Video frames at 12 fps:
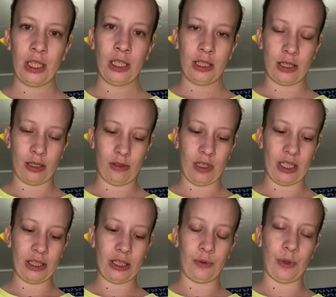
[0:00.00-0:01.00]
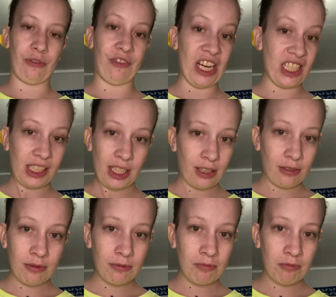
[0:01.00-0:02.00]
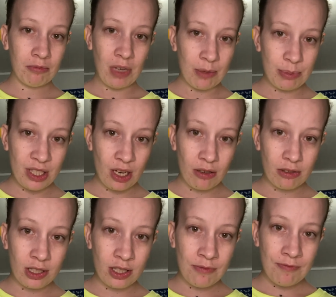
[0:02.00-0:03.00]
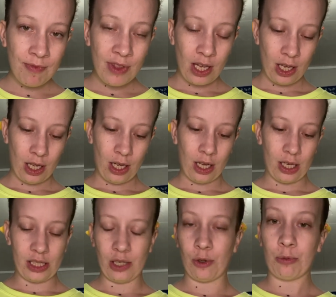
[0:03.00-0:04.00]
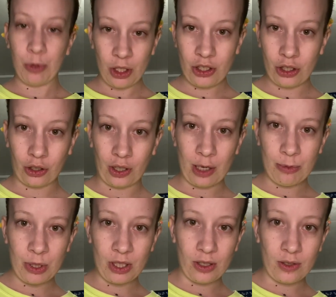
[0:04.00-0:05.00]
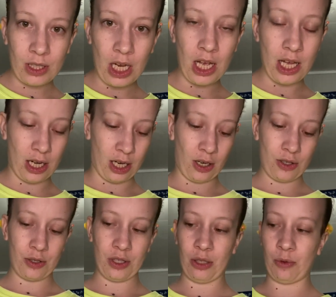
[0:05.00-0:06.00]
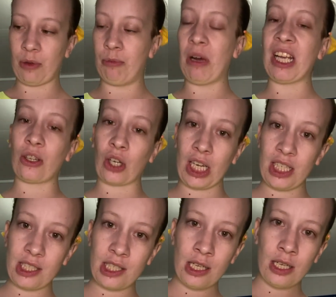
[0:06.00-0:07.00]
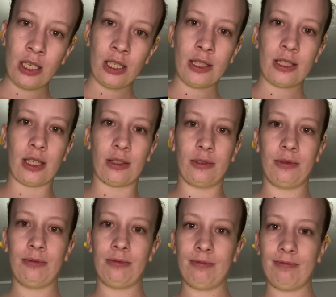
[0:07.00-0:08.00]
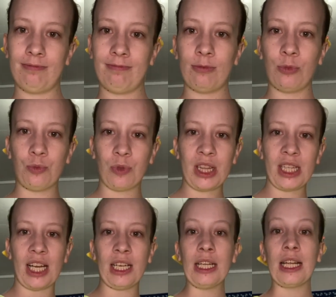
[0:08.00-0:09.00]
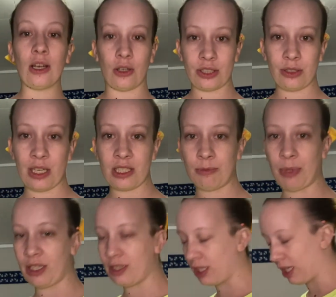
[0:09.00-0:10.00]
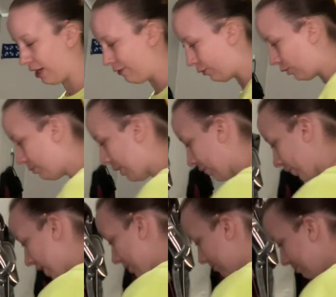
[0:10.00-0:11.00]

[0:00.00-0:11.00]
So I deal with fainting episodes, I deal with blood sugar episodes, and I also deal with migraines. So with that, he also has a button to hit for a migraine.